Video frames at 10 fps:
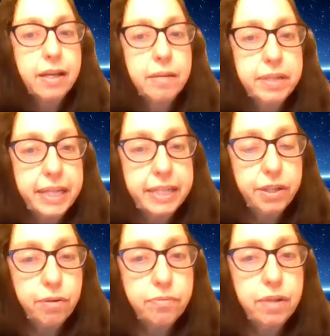but they
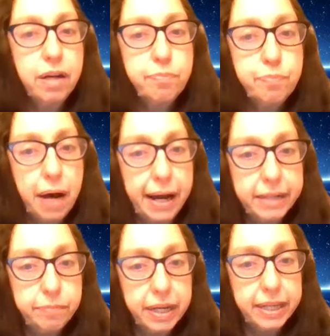don't
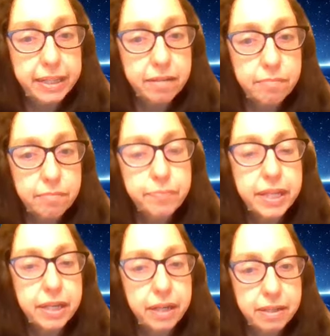abide by them
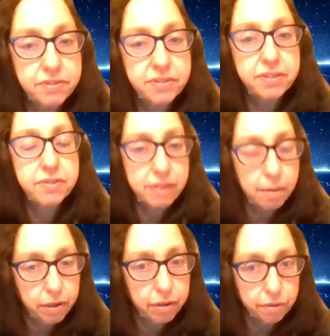because
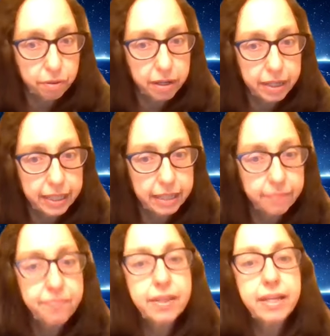some authority
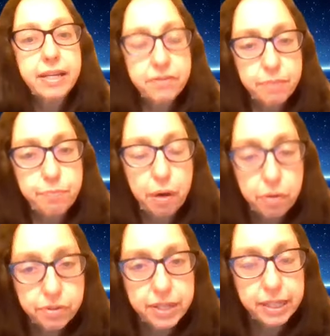is
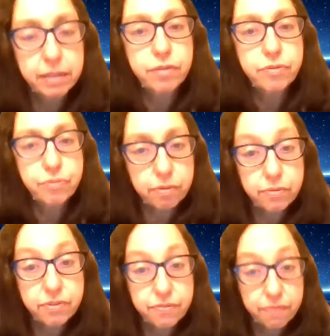imposing those
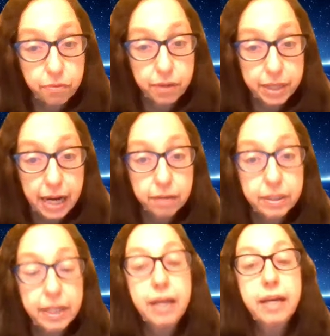rules from without.
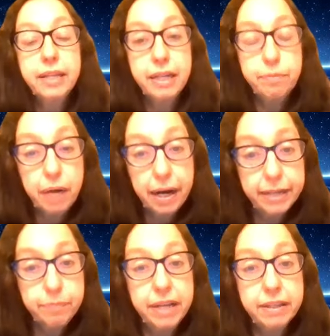They
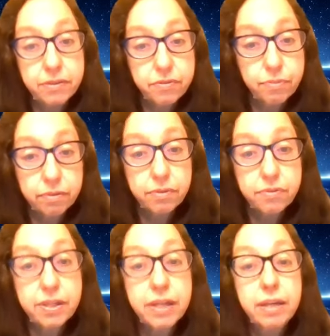abide by these
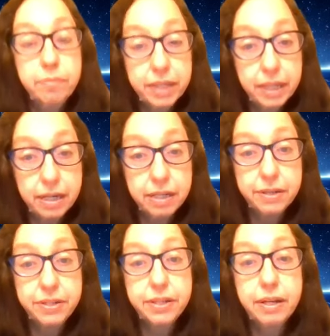rules
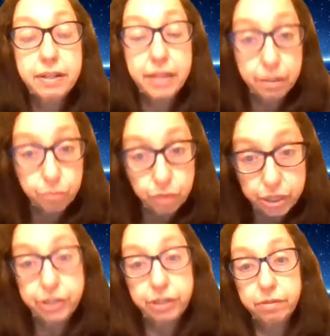because they
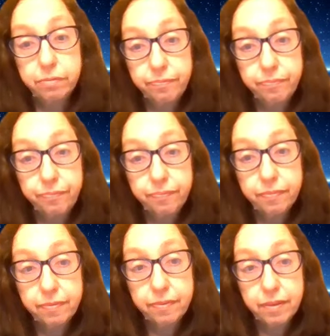wish to.
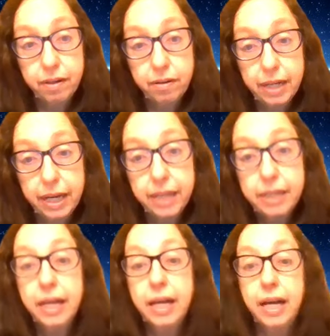Okay?
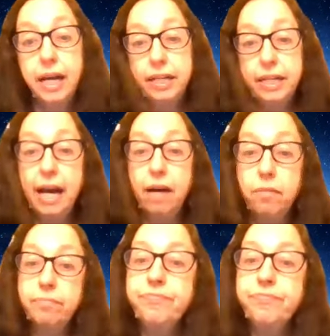Now,